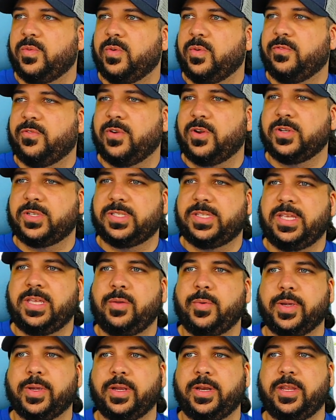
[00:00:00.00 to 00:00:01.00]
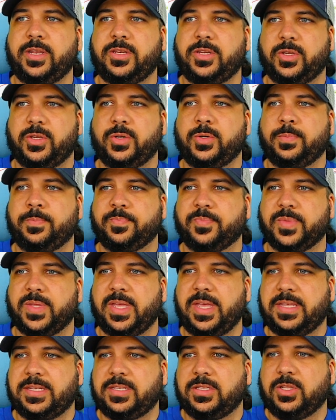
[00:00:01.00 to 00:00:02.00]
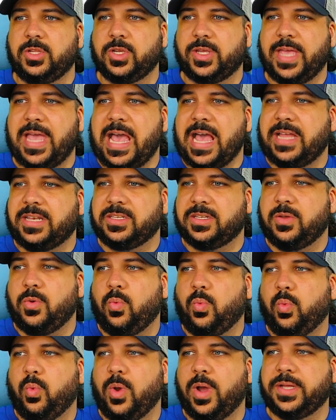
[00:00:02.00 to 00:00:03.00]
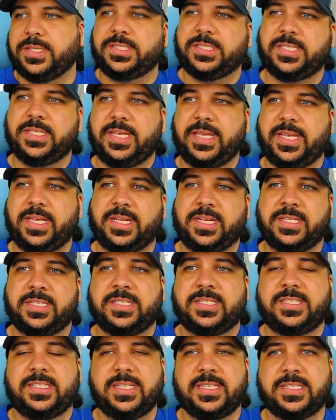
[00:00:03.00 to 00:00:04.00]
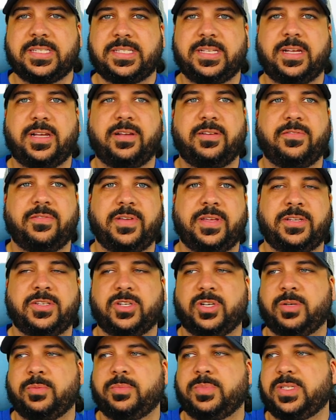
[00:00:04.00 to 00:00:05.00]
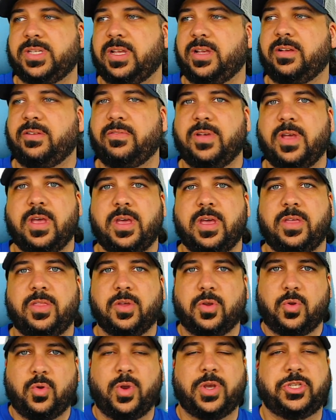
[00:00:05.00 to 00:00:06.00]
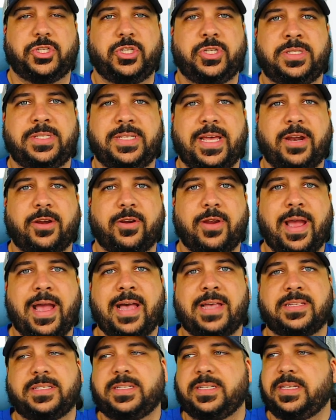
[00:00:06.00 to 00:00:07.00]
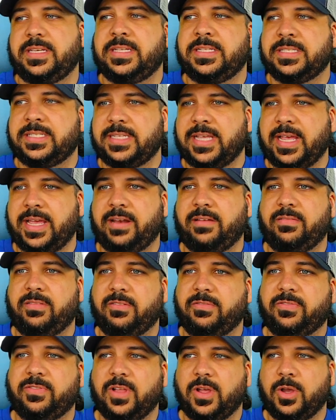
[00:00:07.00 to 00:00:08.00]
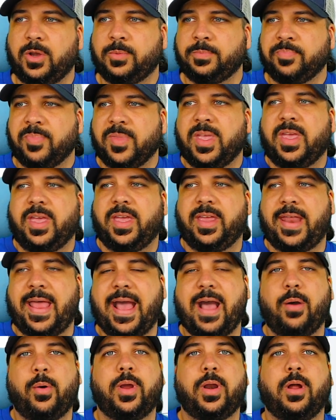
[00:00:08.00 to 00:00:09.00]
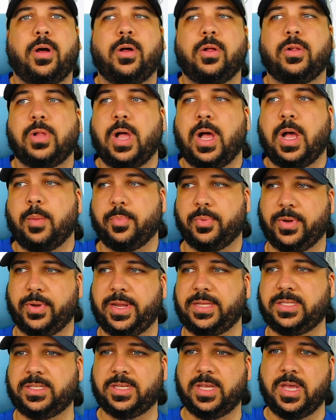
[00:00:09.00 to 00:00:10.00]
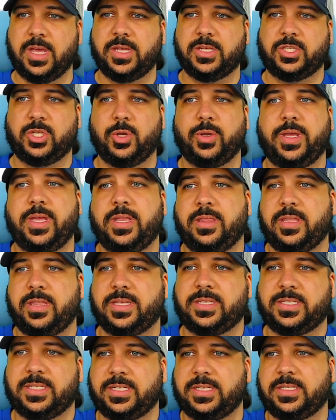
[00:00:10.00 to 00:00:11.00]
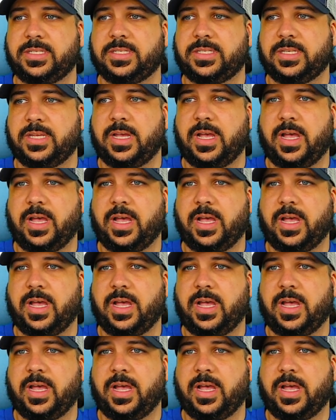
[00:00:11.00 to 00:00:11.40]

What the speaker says: first thing we're going to do is look at what it consists of in terms of the questions that are asked inside of the flow and how it all operates. So again, this is